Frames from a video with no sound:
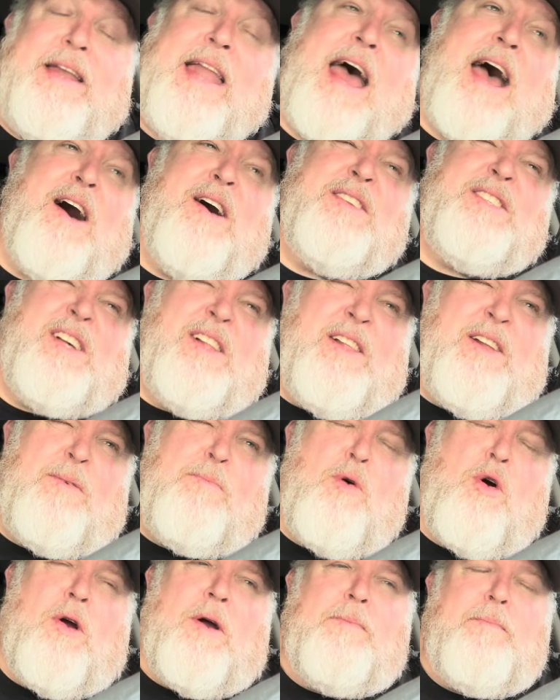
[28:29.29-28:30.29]
Now it's a little
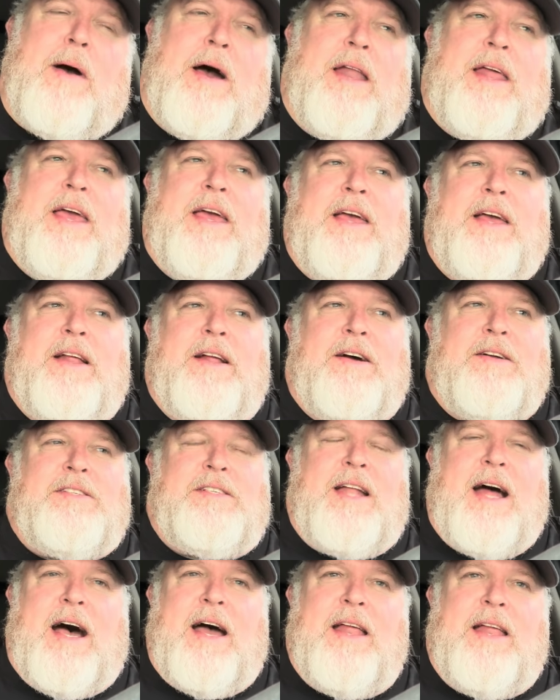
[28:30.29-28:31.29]
more money, you know,
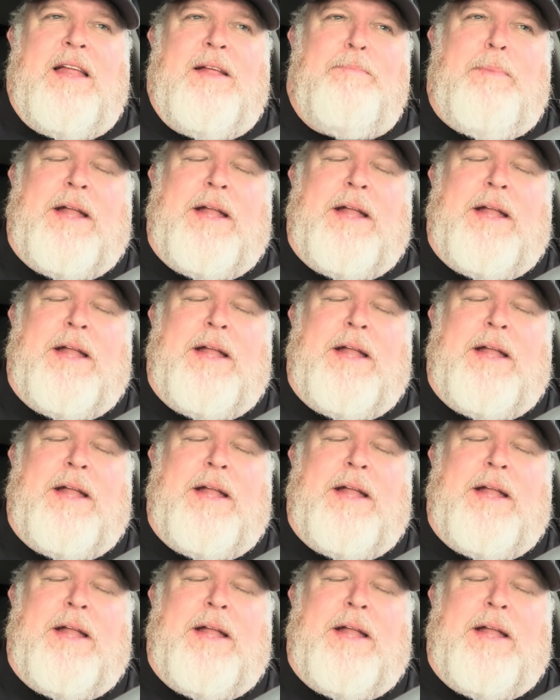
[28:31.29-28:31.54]
it's not,